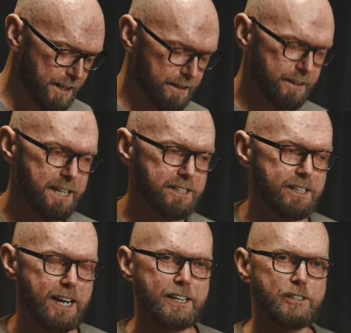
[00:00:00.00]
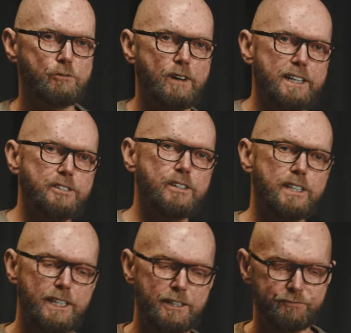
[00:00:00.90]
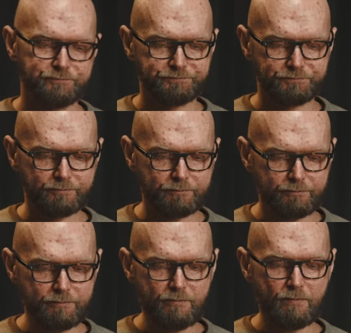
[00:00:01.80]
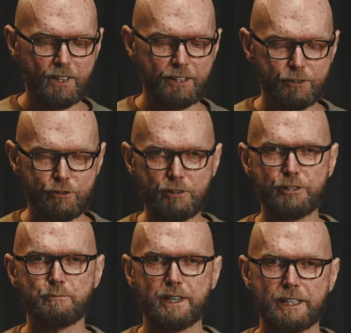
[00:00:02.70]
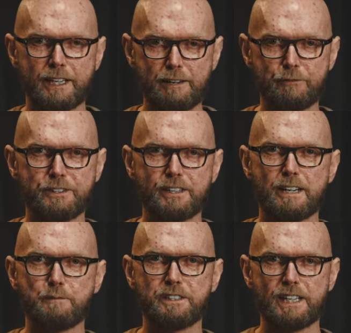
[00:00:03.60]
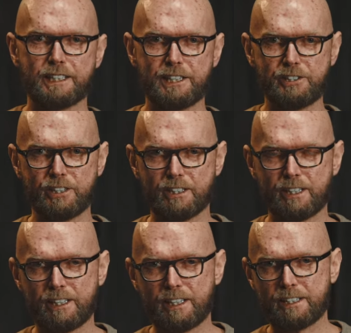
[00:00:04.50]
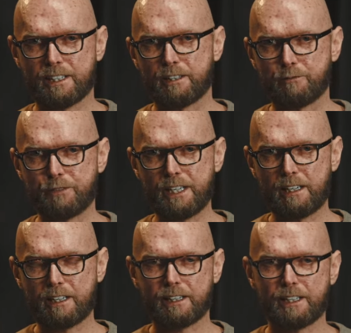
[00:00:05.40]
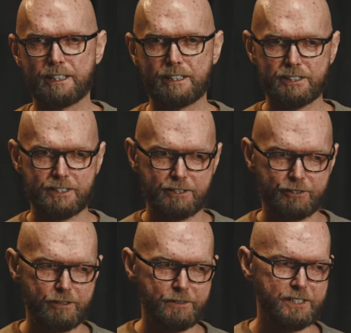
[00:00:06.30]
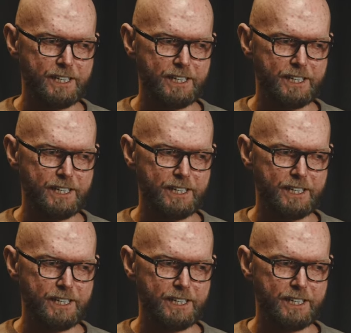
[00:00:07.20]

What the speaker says: They started to actually document every time a technician is in the field, he does a service